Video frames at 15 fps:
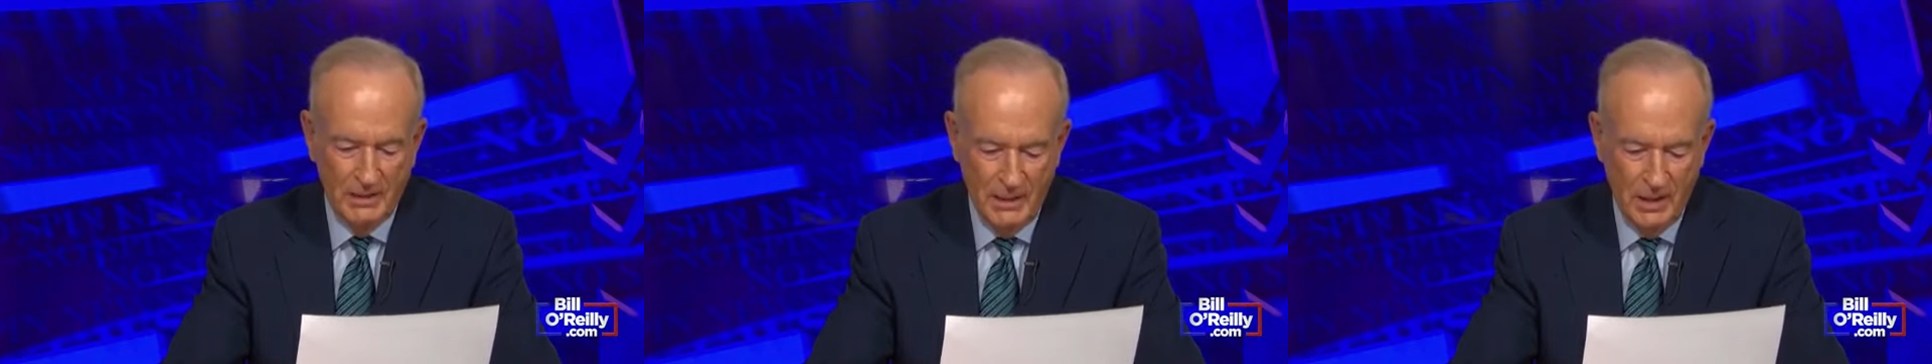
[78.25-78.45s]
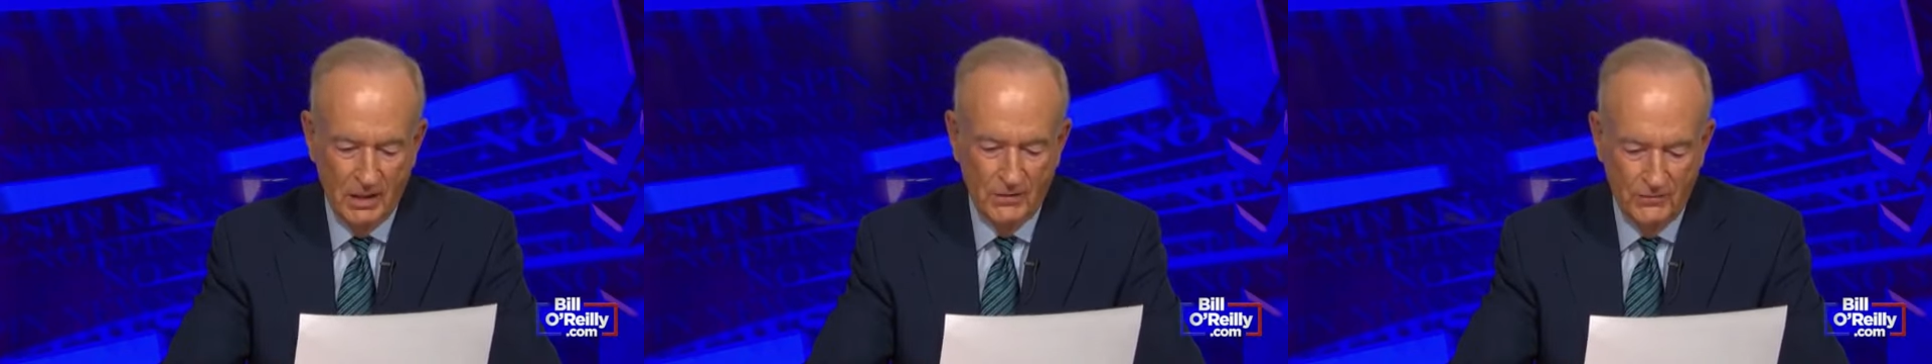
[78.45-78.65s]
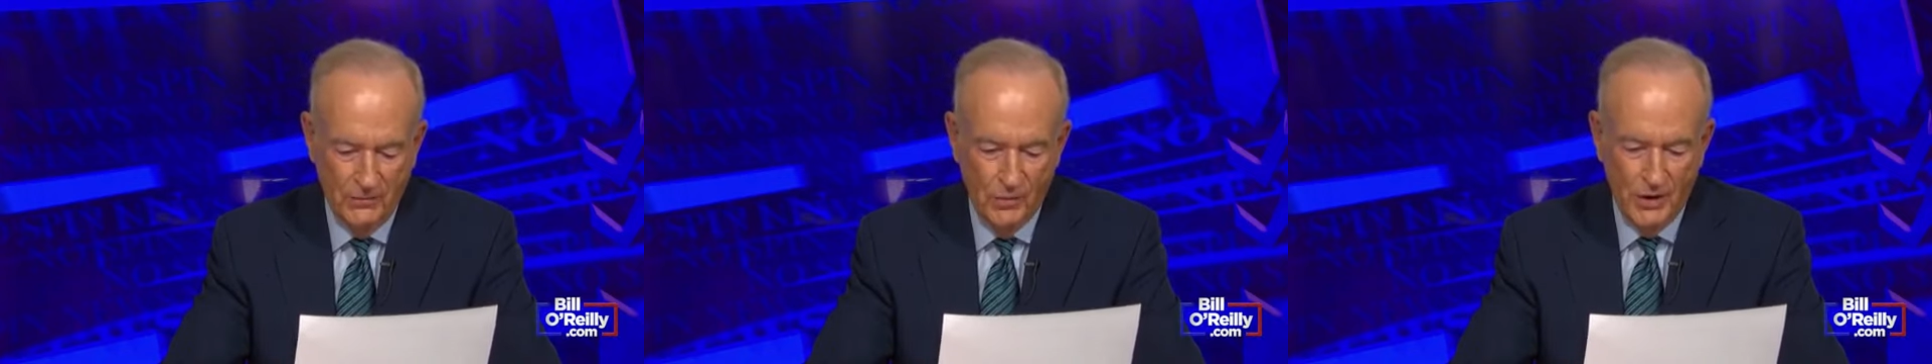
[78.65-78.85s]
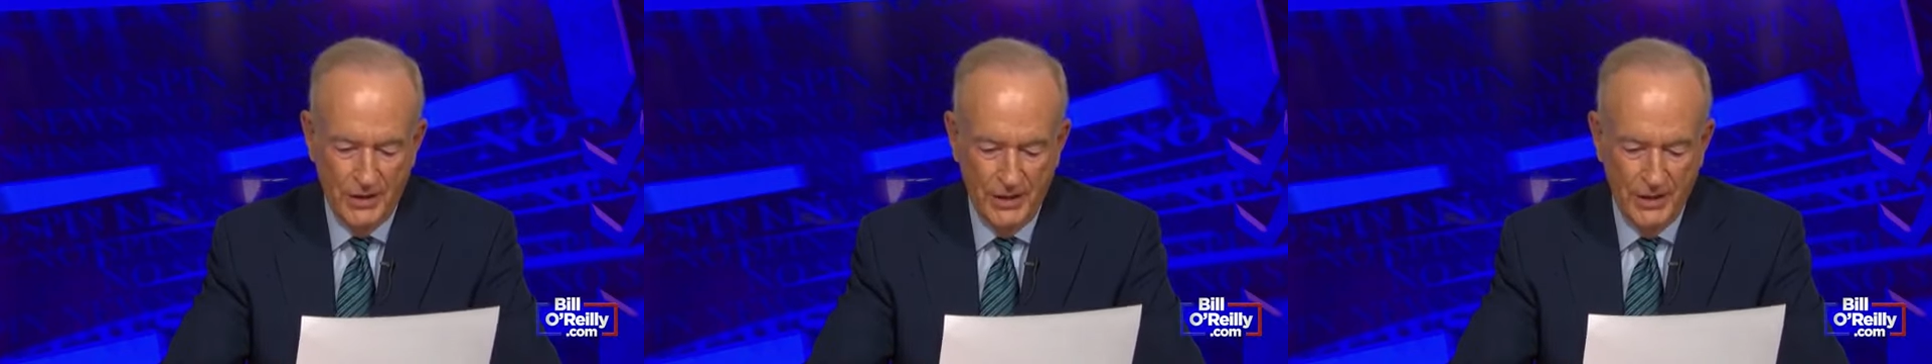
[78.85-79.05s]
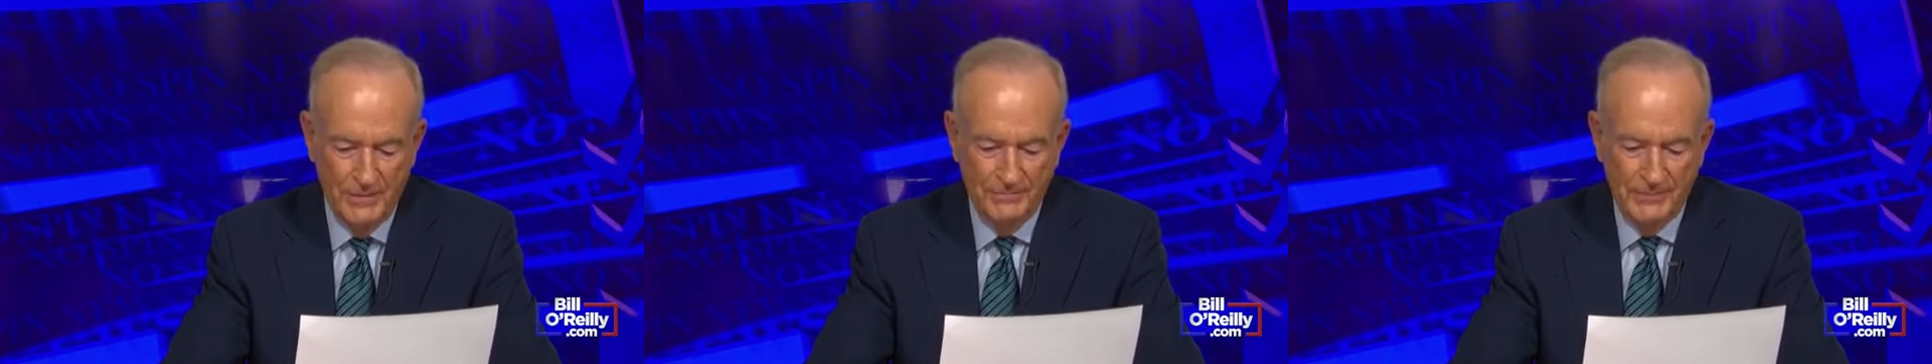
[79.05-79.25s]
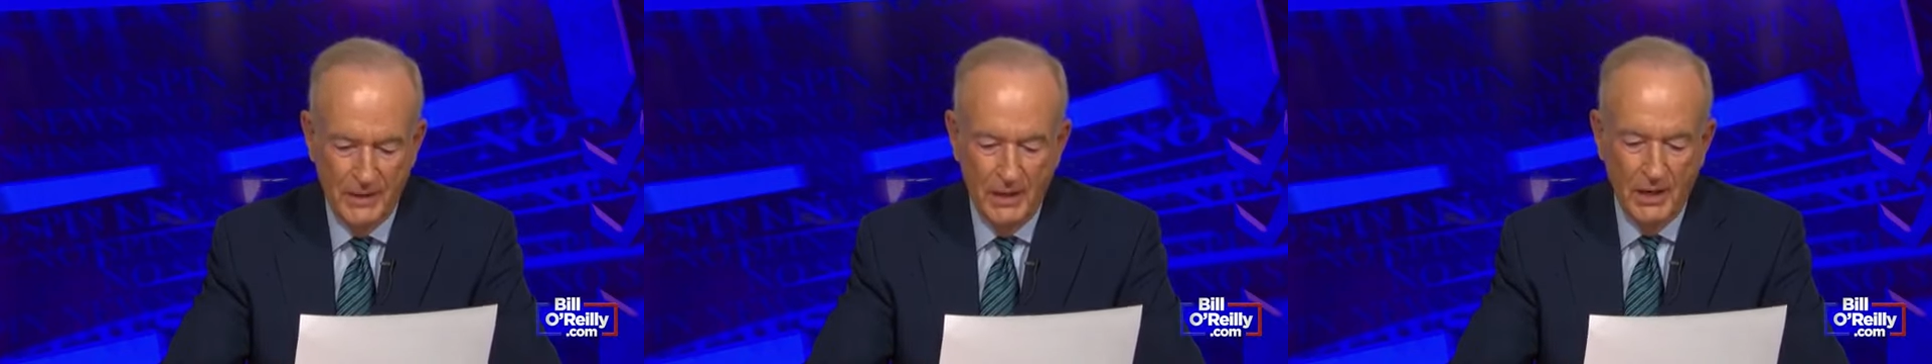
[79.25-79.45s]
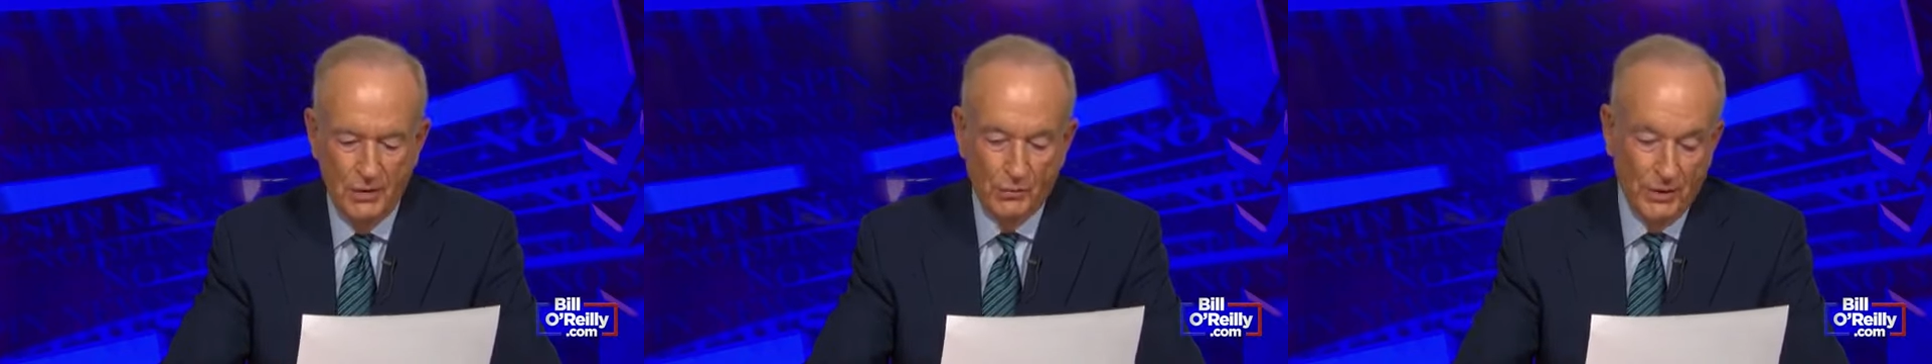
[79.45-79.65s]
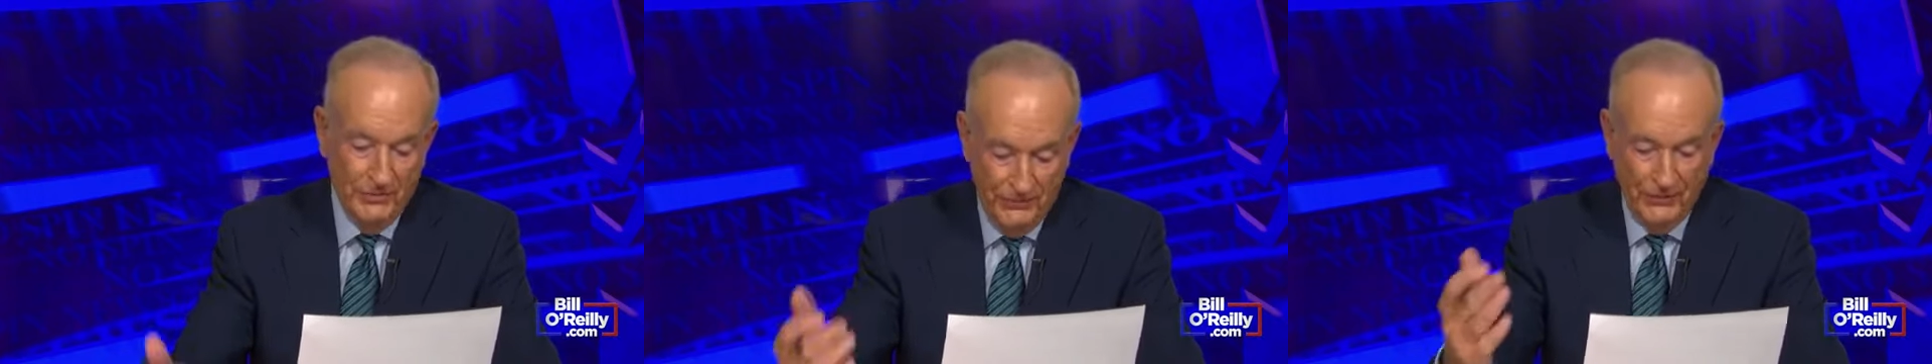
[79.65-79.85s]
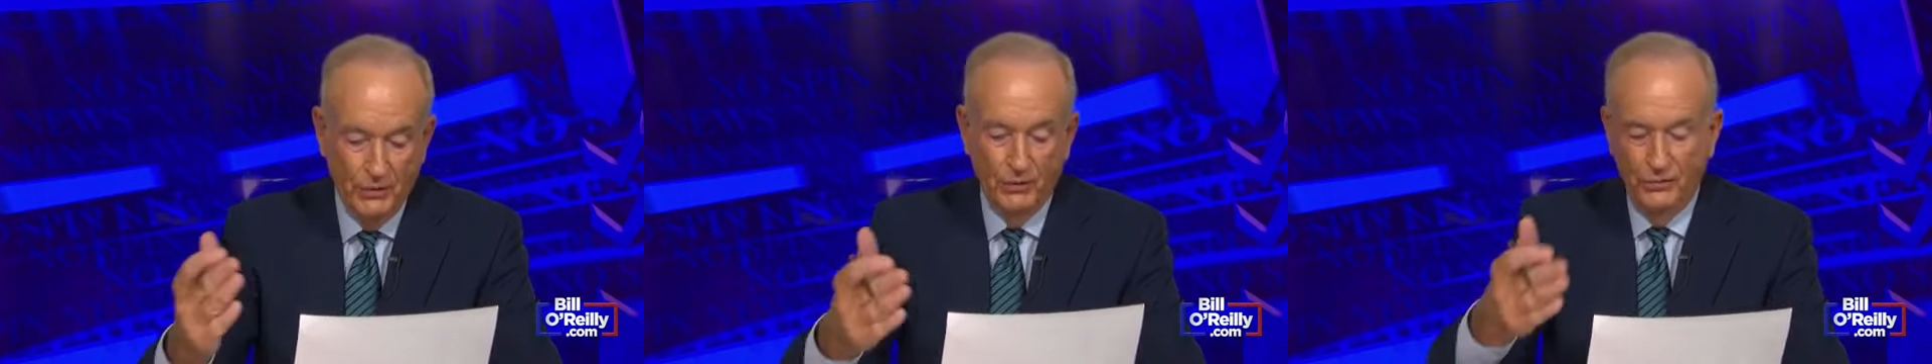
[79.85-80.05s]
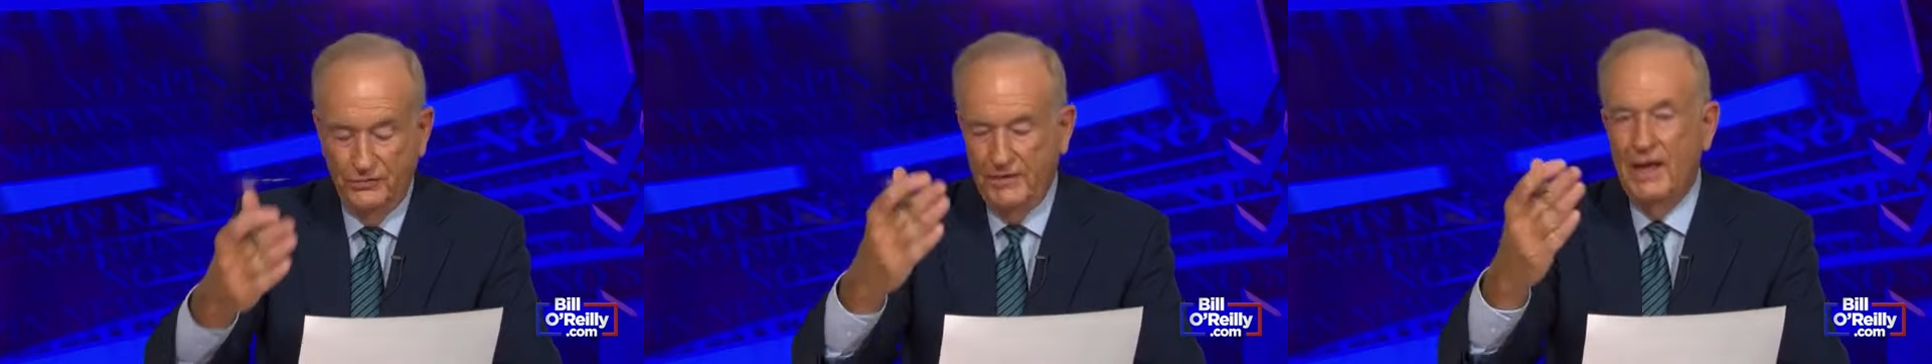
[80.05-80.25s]
California
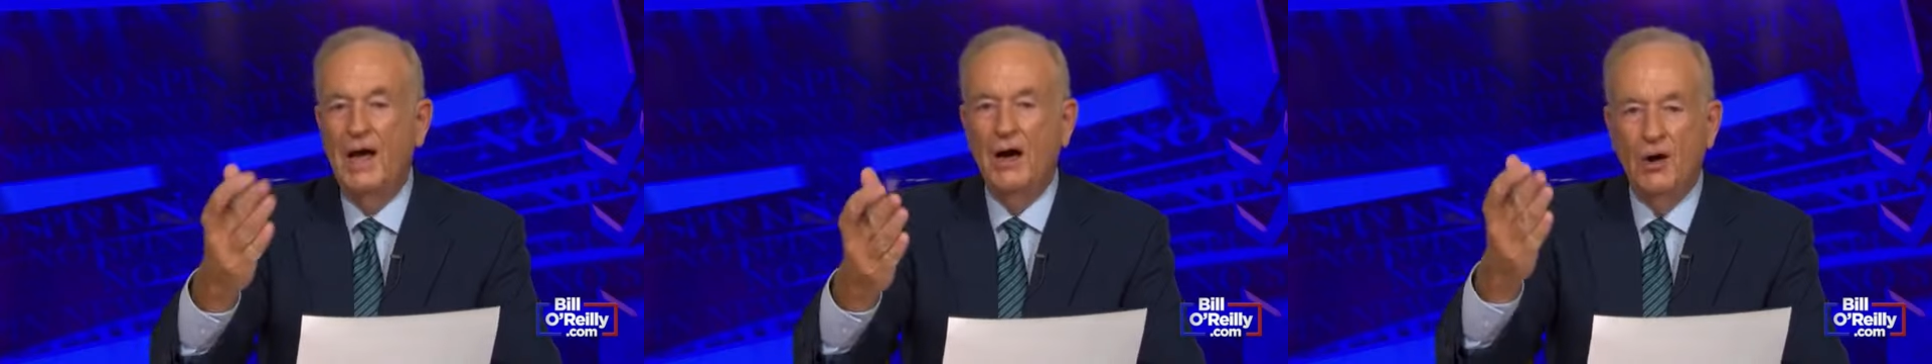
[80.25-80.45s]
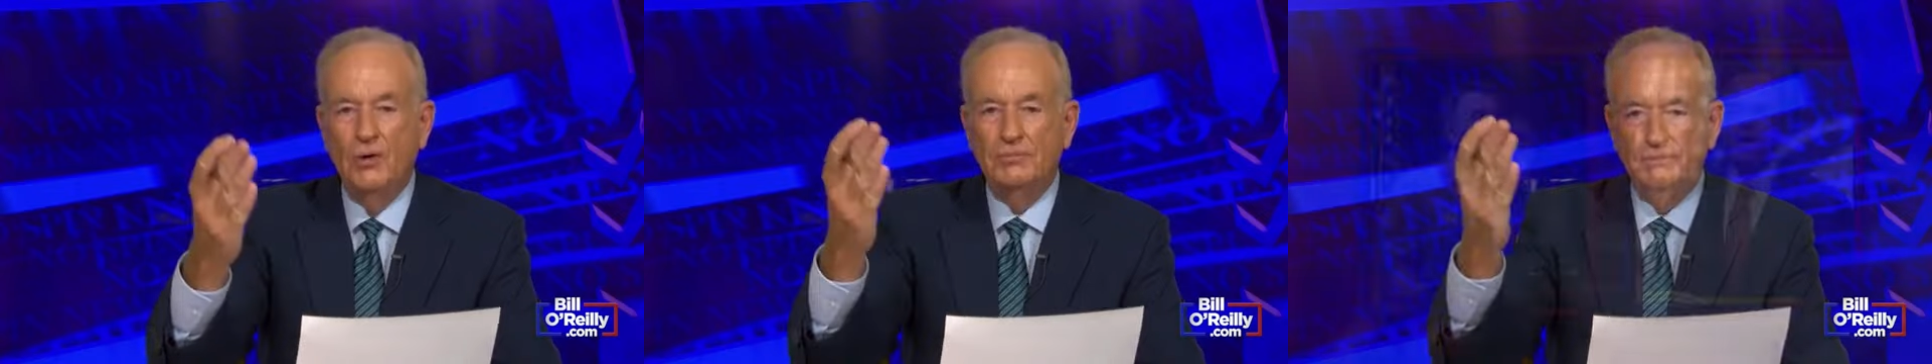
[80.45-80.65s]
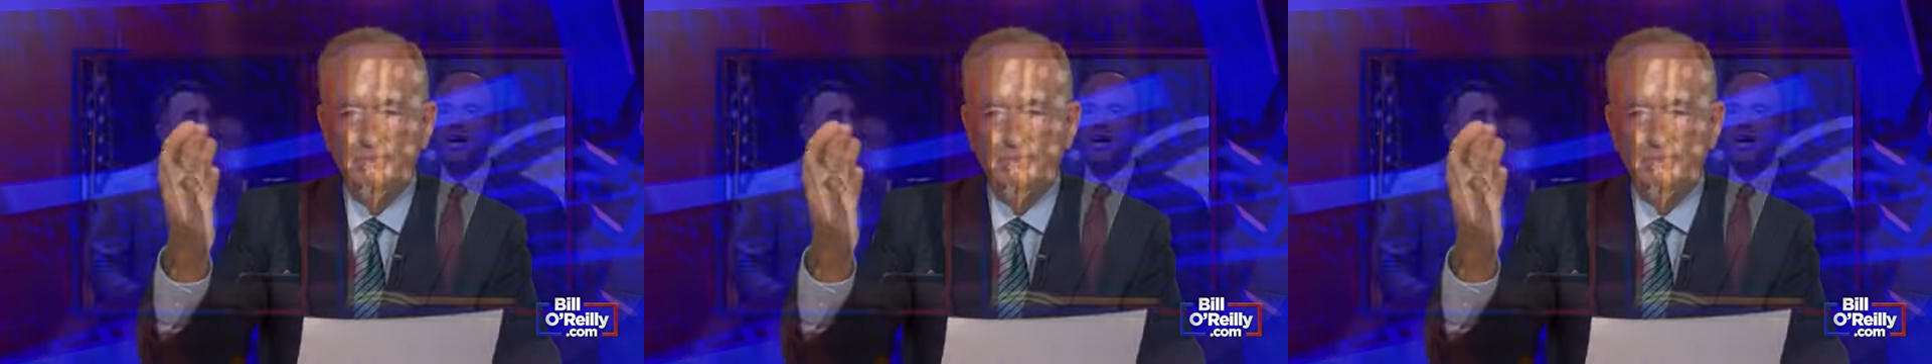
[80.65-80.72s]
refused to help